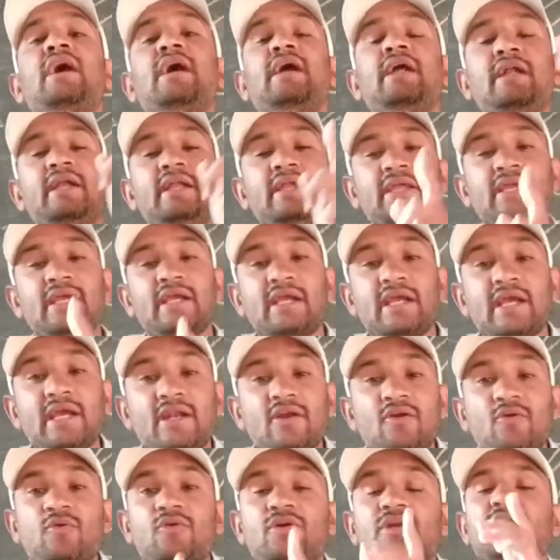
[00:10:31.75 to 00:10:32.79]
and
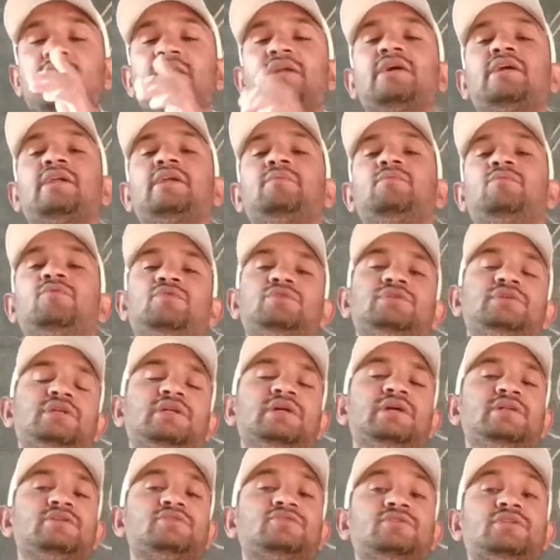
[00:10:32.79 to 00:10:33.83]
again rotatory motion
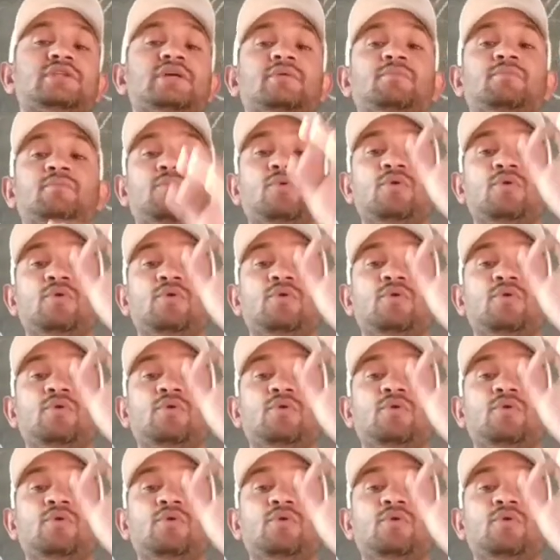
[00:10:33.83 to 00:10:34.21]
also there.